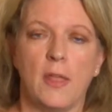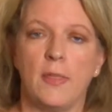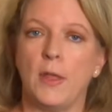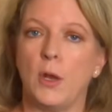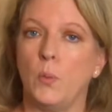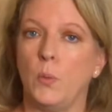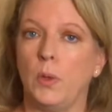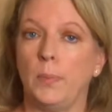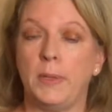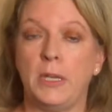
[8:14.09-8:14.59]

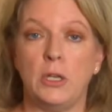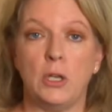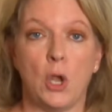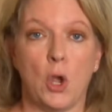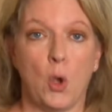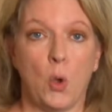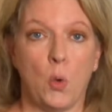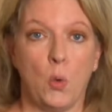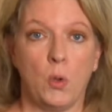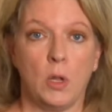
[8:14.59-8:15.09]
there will be
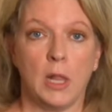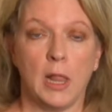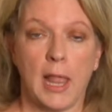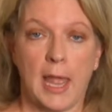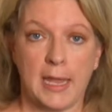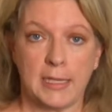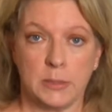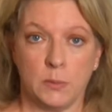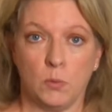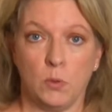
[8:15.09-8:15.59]
no
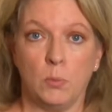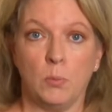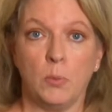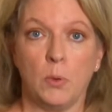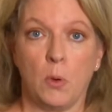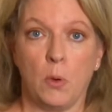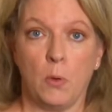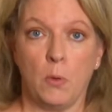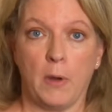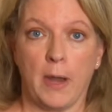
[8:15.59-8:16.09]
classroom
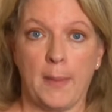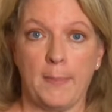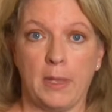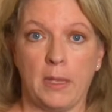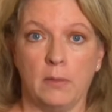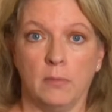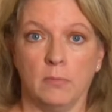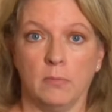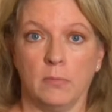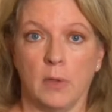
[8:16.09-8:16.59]

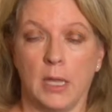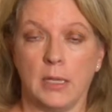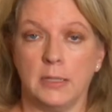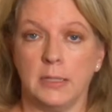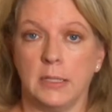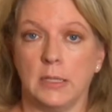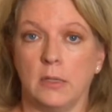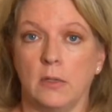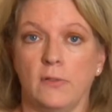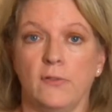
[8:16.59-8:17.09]
programming
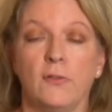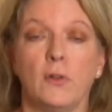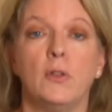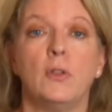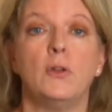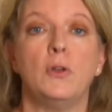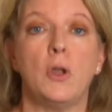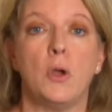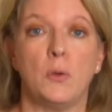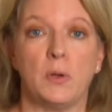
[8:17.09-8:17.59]
until
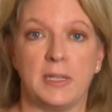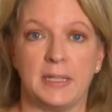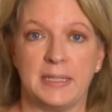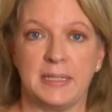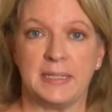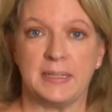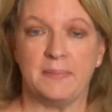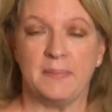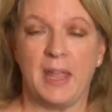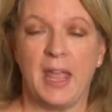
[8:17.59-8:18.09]
further
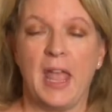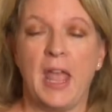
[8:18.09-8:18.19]
notice.